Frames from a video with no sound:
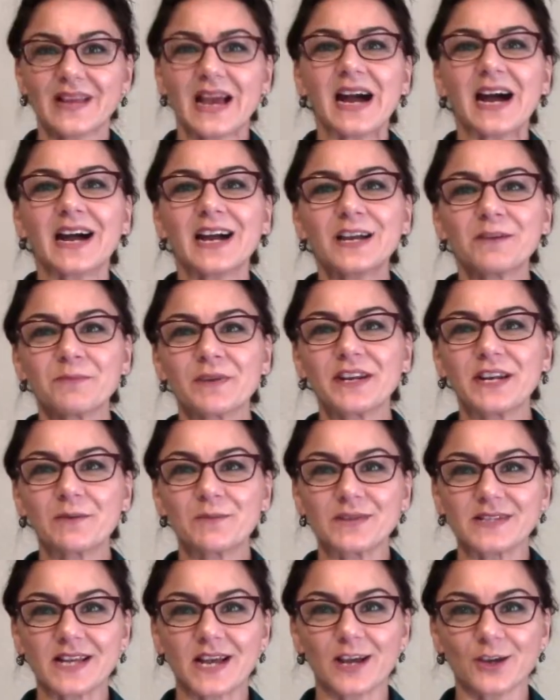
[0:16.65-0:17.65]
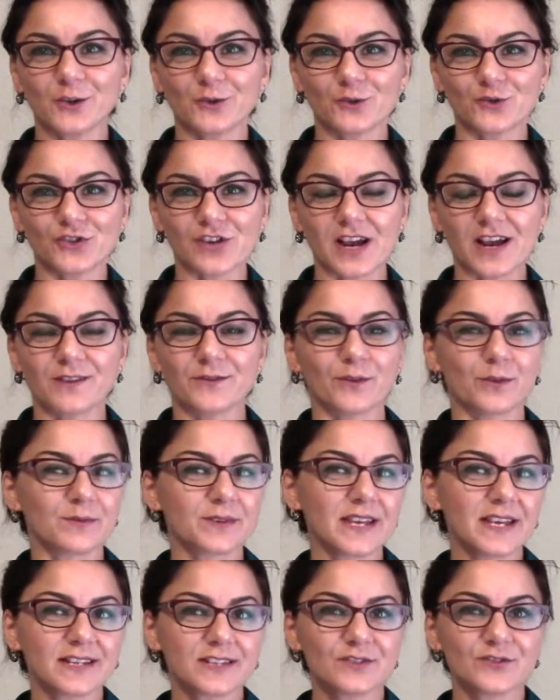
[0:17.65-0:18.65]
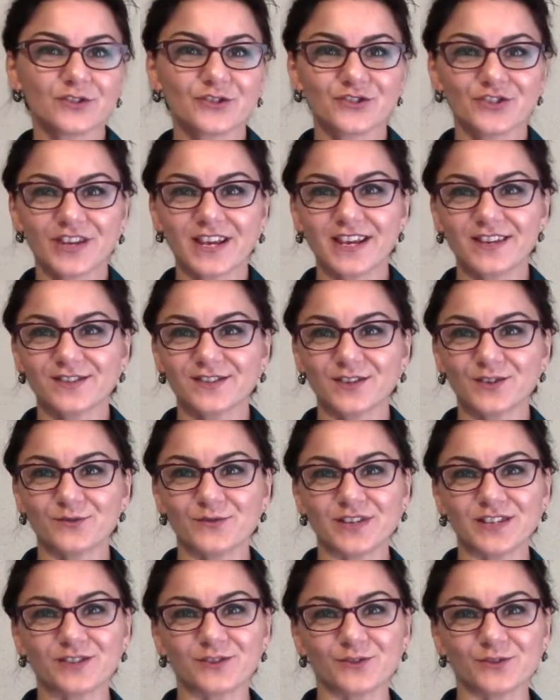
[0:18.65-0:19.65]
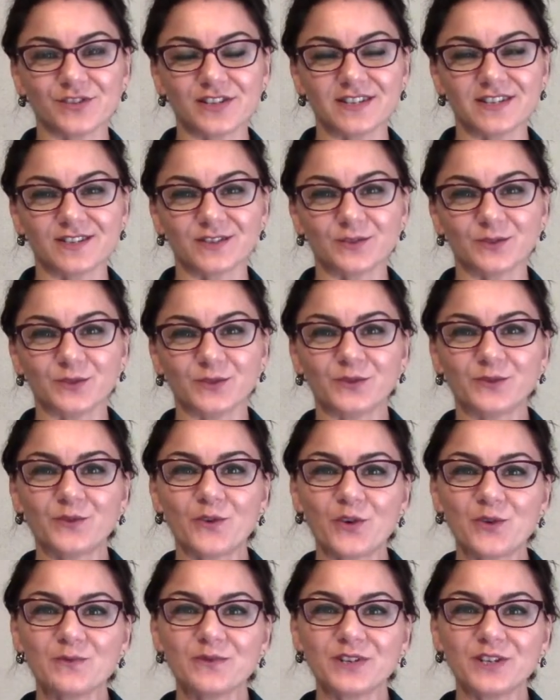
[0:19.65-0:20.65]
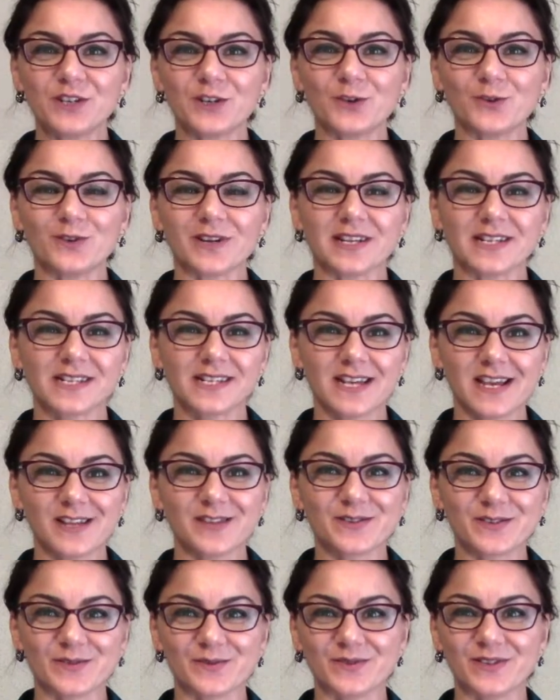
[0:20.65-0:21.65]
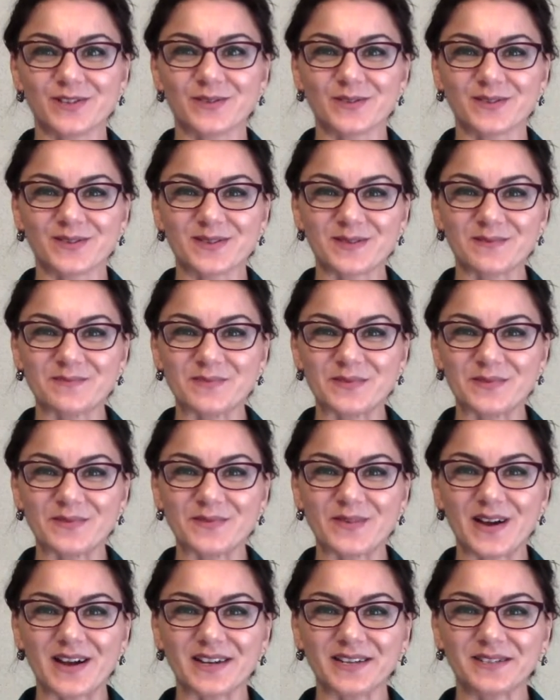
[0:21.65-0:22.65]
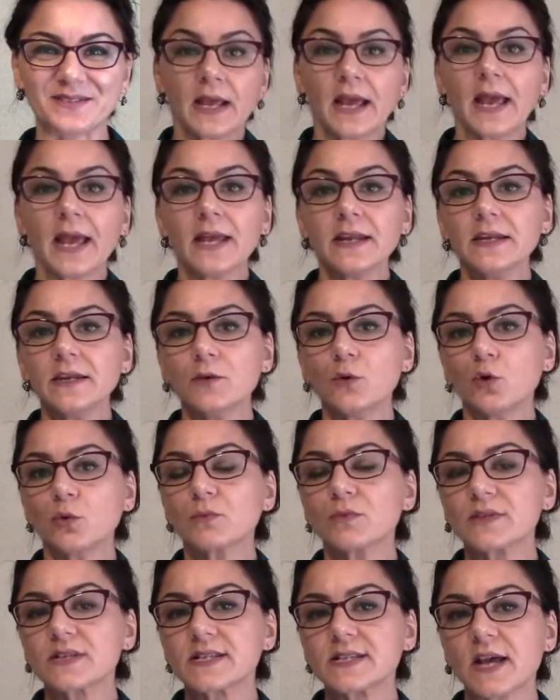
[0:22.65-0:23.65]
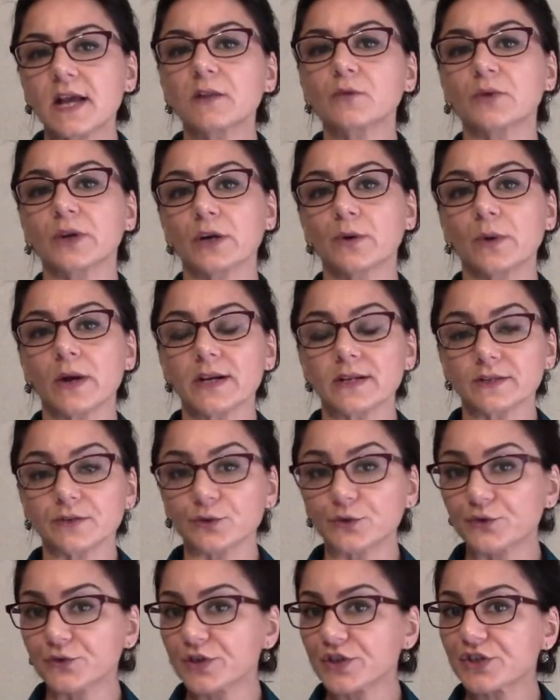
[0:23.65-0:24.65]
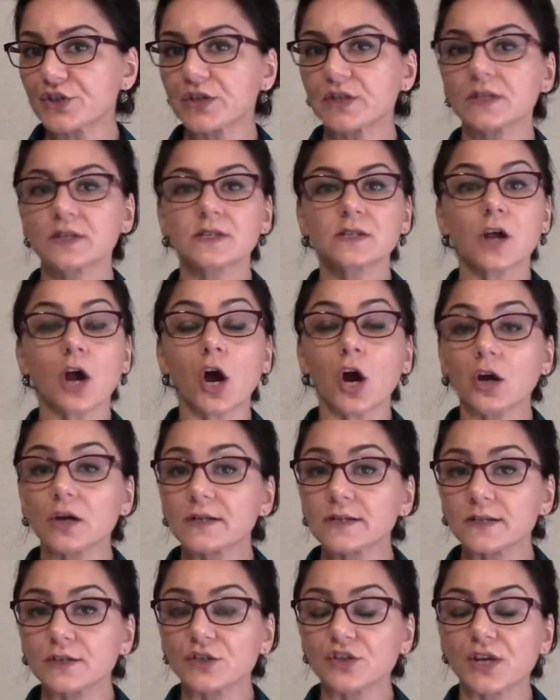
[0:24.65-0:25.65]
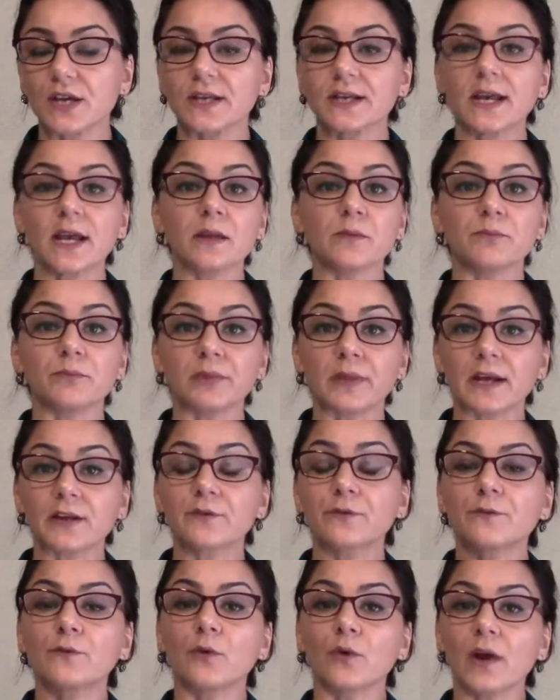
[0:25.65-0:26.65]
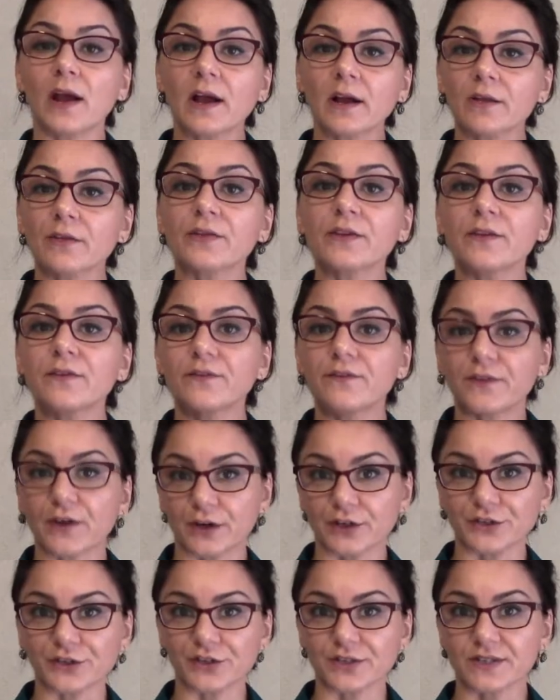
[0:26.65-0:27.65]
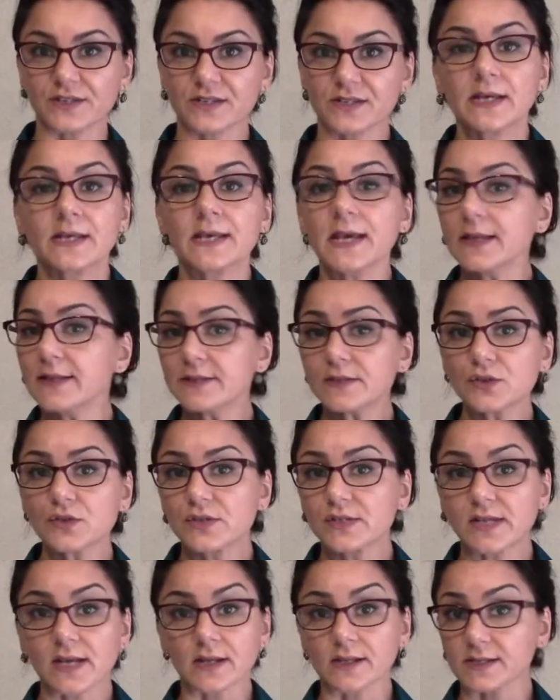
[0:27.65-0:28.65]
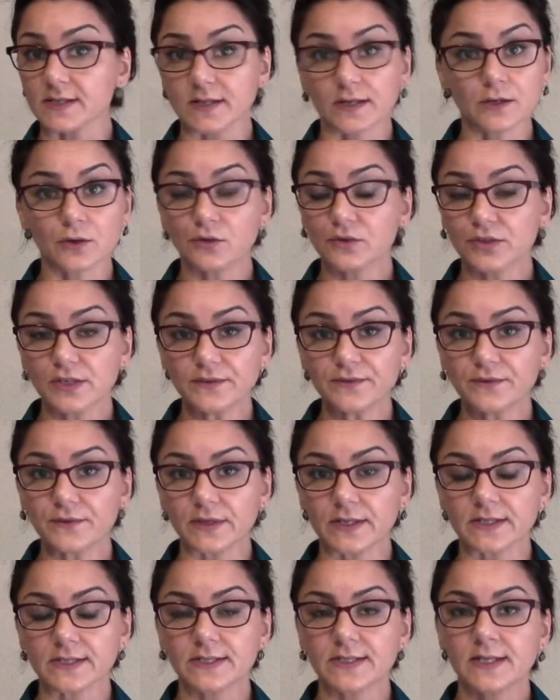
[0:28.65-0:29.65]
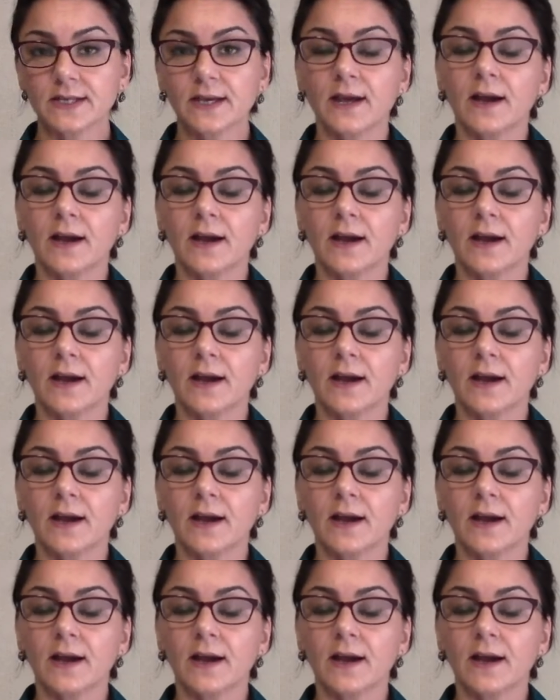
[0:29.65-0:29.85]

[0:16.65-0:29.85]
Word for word: Hi, my name is Aygün Shine from Cancer Education and Research Institute, formerly known as Cancer Research Simplified. Any normal cell requires nutrition, oxygen and blood for healthy functions. Cancer cells are no different.